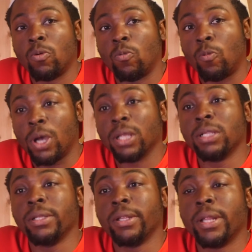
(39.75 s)
While
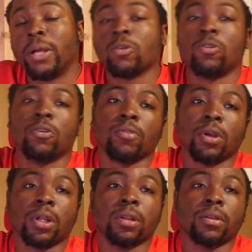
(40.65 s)
cleaning it, I'll go over a
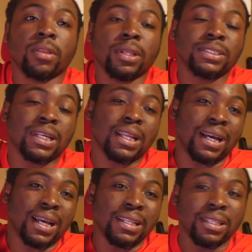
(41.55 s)
lot of the things that
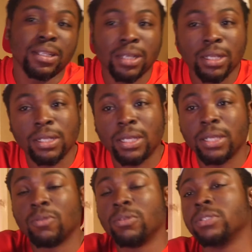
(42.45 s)
I did not
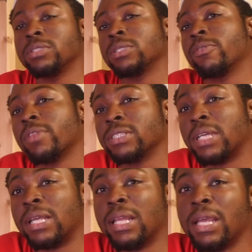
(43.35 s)
like, some of the things
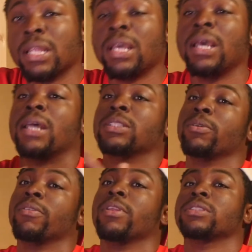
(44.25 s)
I like, and some
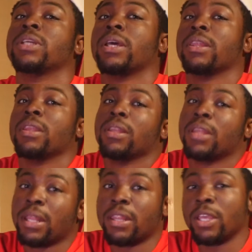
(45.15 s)
of the things that I think
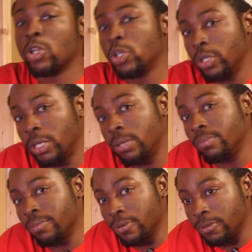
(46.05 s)
that they could
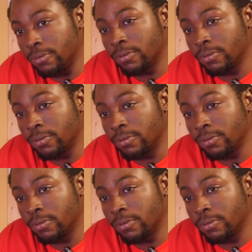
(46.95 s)
improve.